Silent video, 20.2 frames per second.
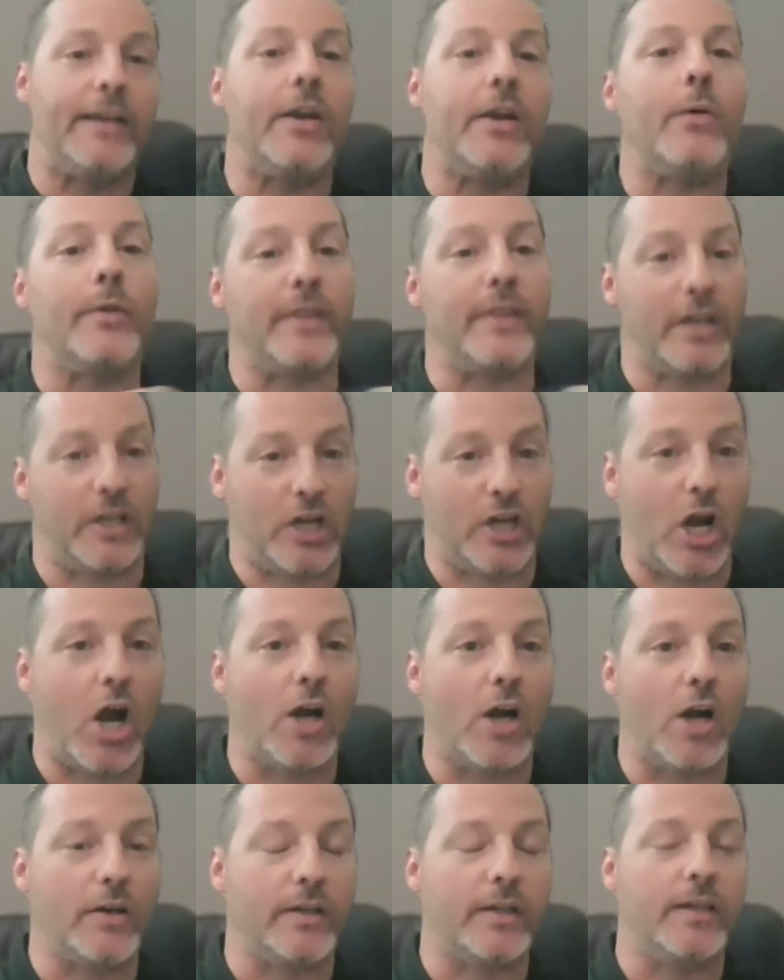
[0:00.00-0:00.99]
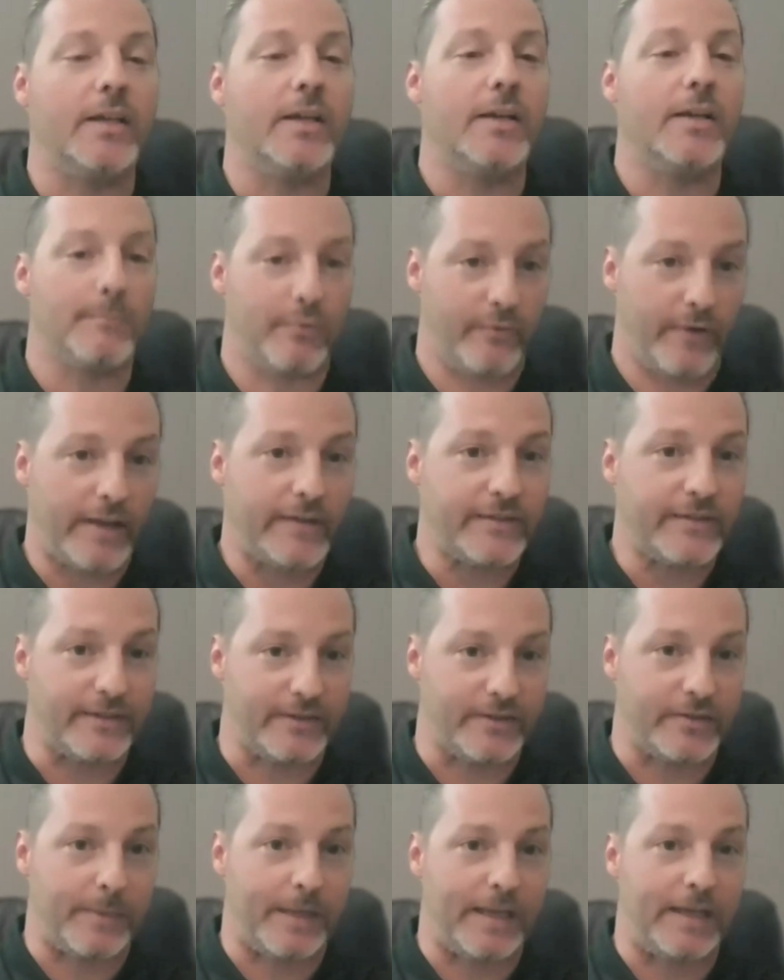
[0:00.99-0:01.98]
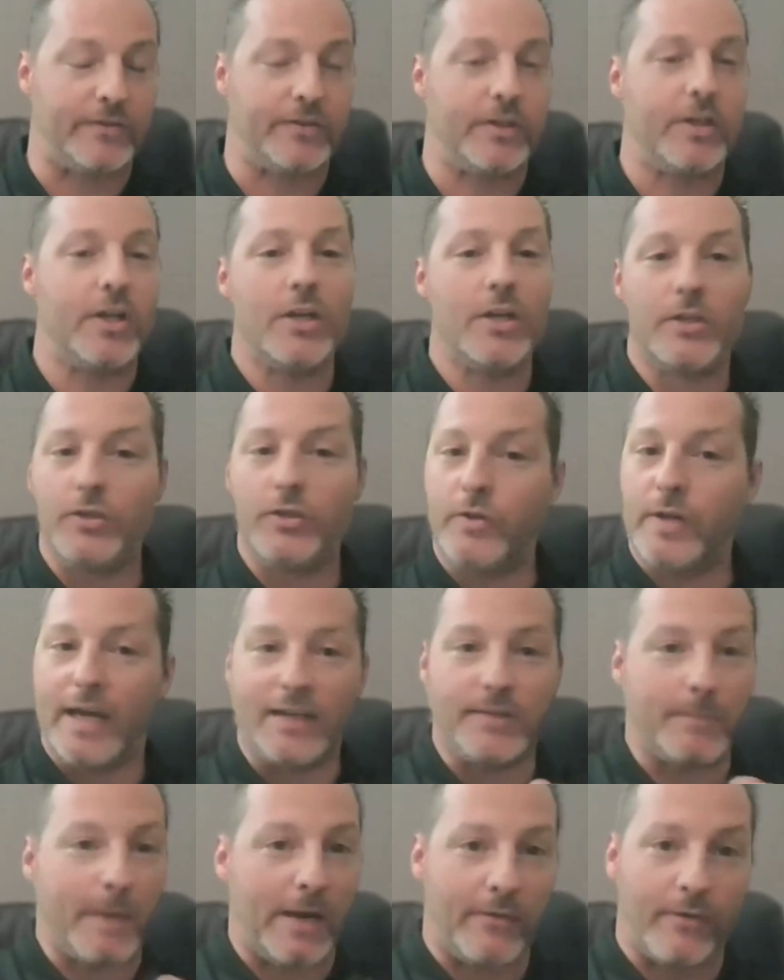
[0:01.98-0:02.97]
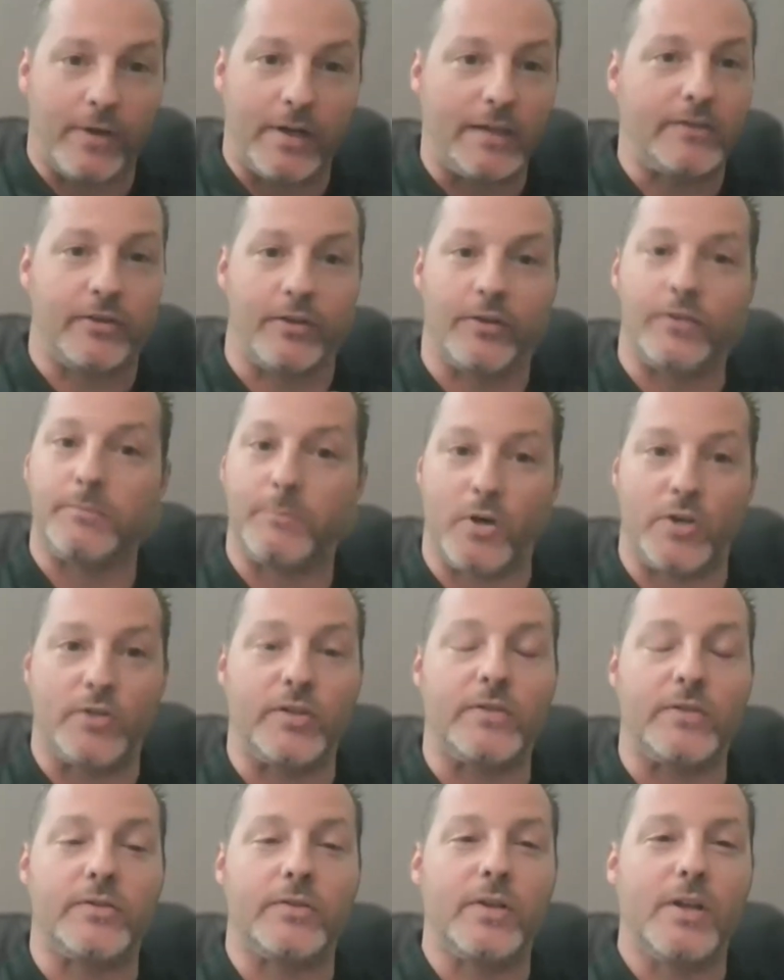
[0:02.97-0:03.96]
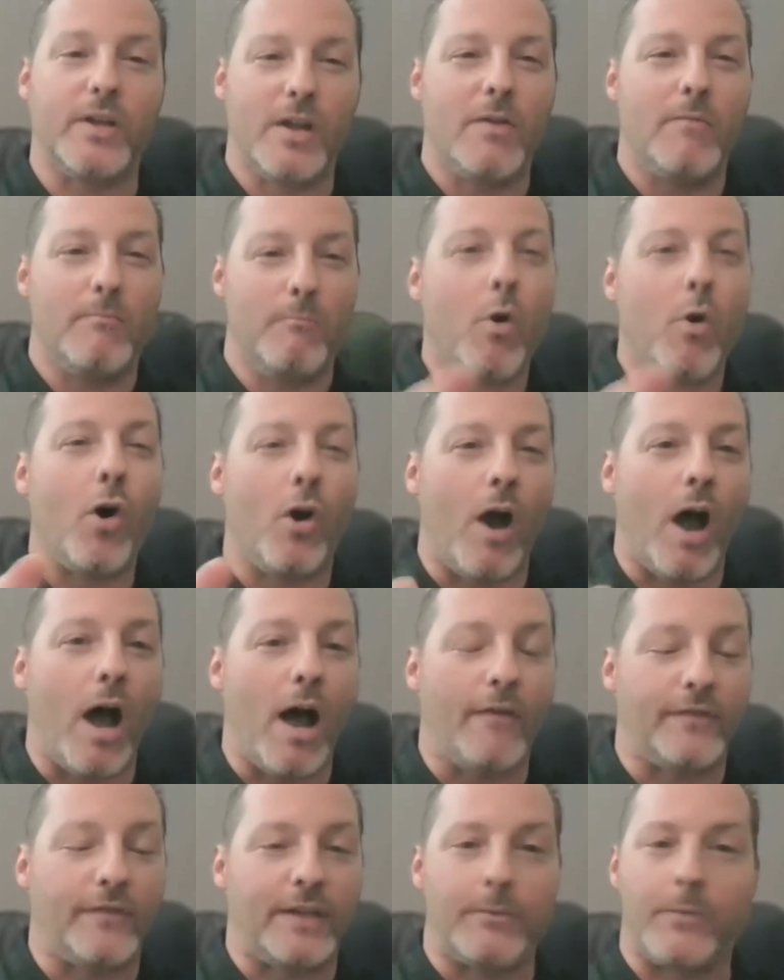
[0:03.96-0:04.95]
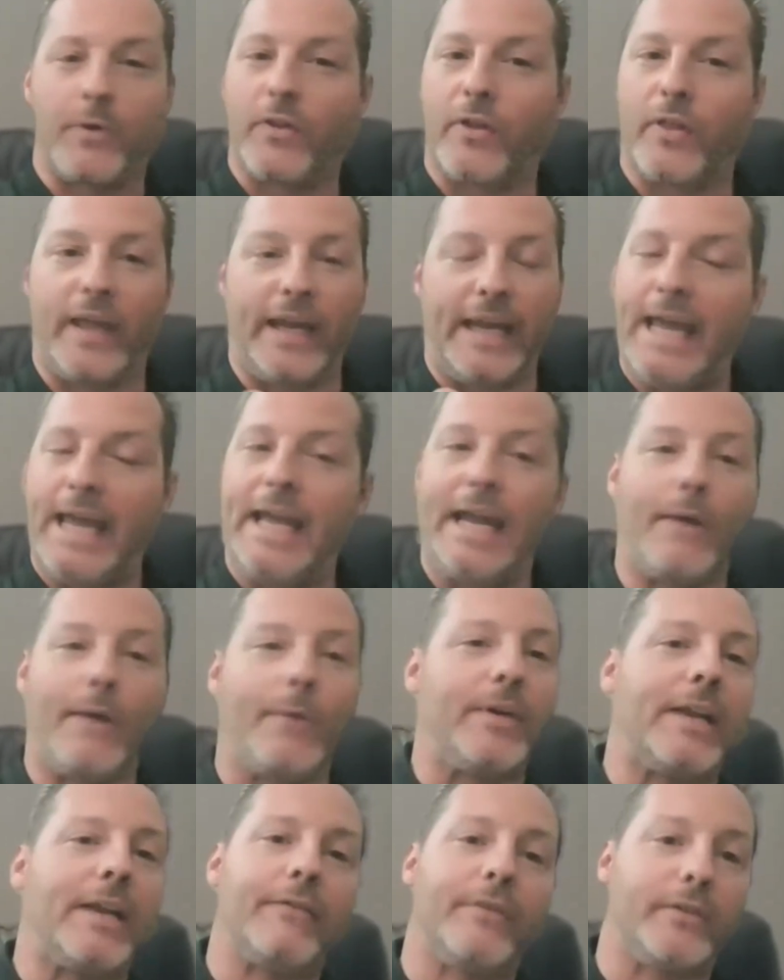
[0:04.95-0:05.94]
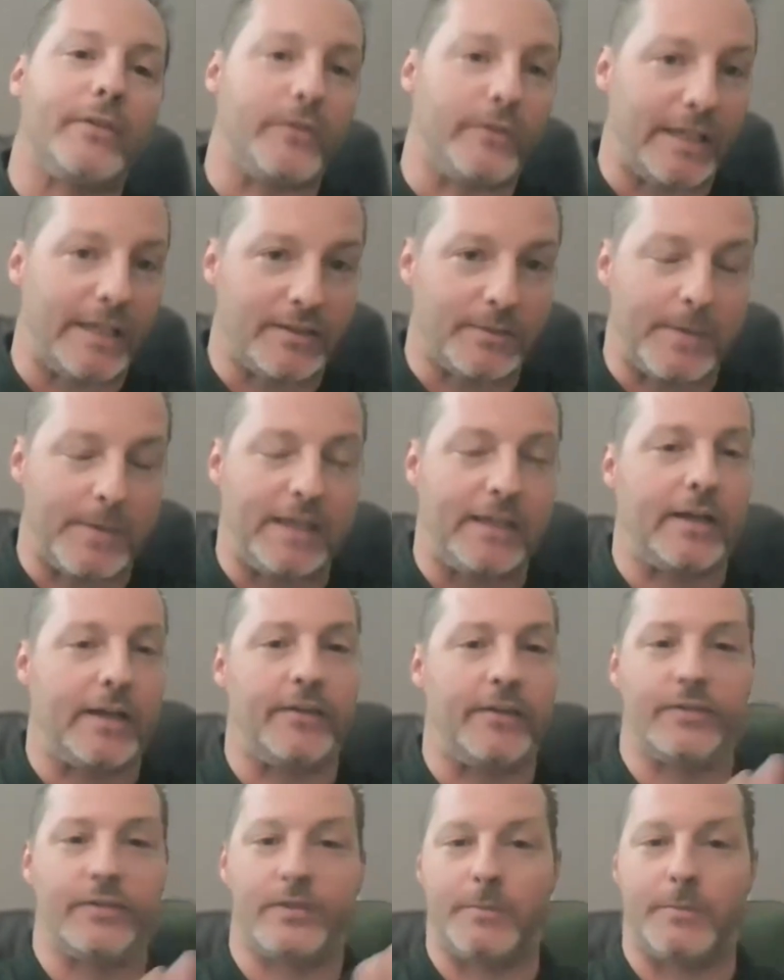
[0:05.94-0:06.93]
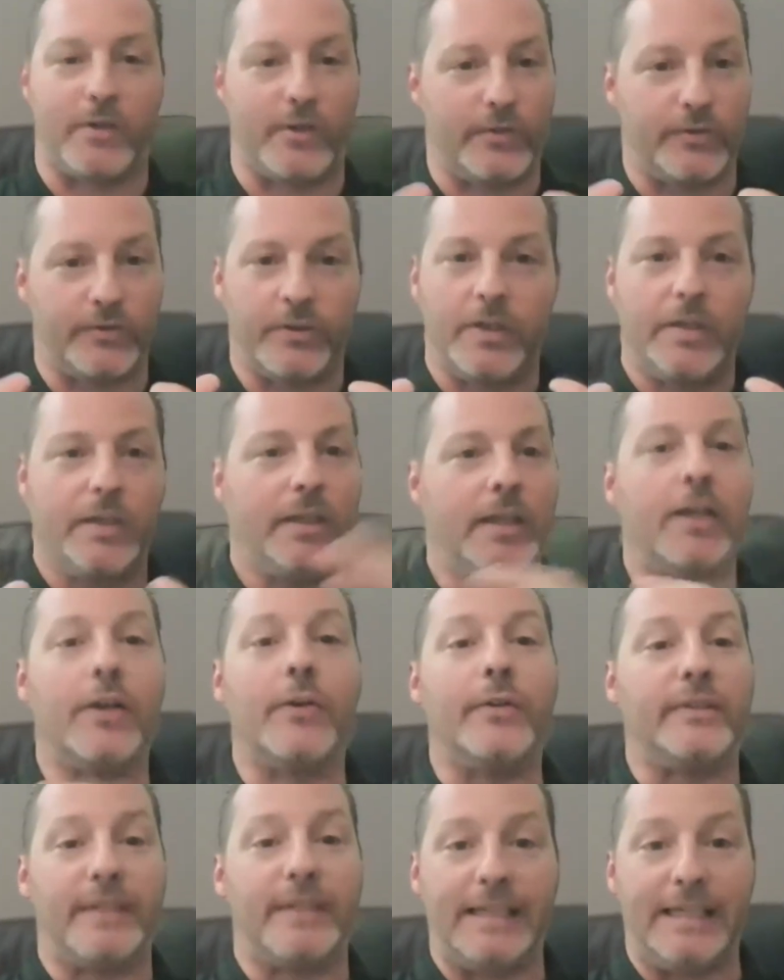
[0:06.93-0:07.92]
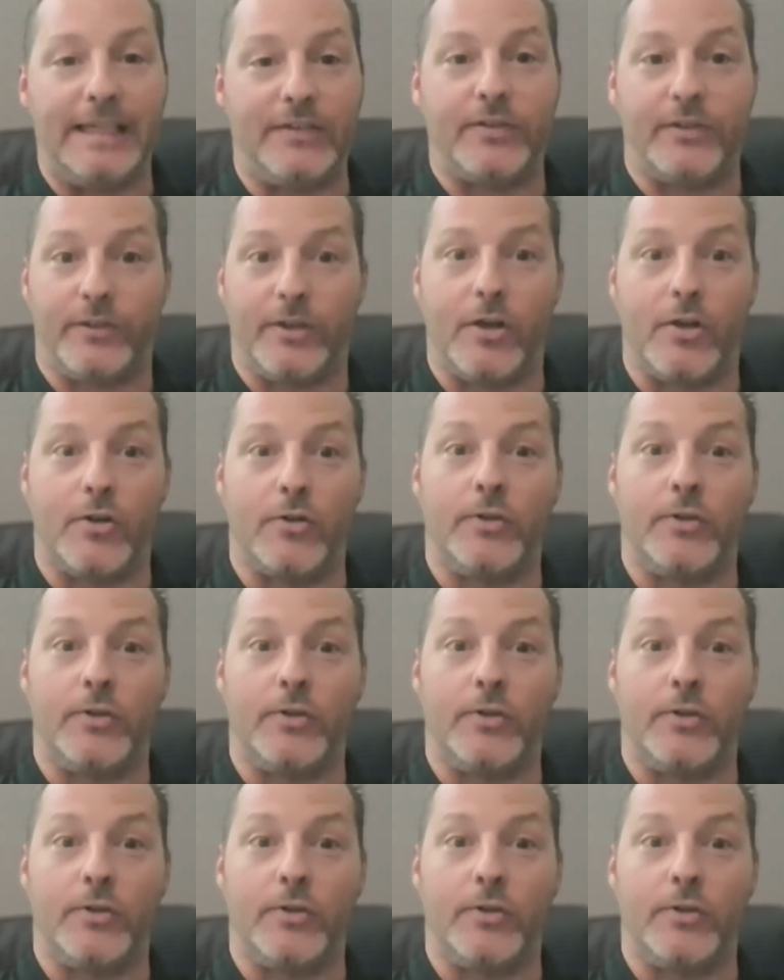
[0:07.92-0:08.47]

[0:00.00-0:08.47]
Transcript: I know in the card present space, you guys might run into those merchants more often where they're like, hey, I would never do that to my customers, and to each